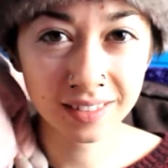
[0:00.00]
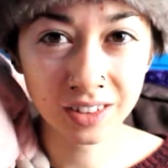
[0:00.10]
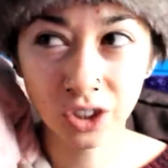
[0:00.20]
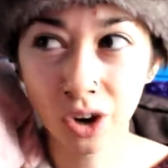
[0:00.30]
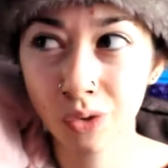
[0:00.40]

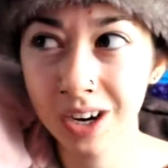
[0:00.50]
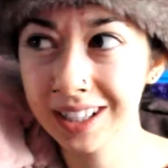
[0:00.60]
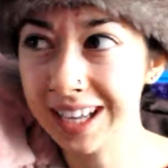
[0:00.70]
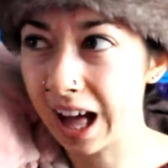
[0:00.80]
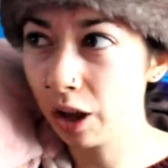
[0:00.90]
You're not
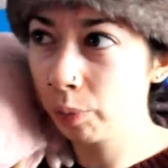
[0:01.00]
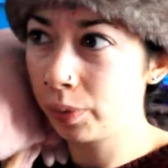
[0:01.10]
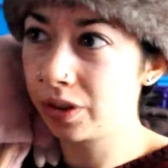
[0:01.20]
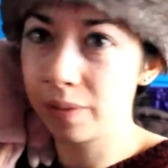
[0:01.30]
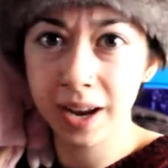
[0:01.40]
really
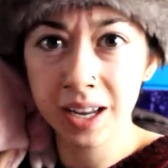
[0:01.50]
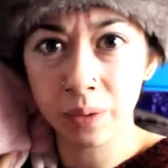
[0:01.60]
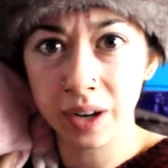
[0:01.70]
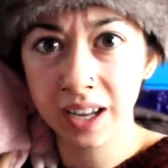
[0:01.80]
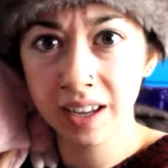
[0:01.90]
helping them
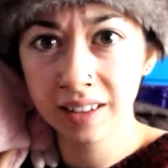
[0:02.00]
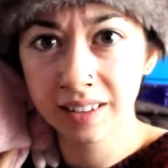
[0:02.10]
anyway.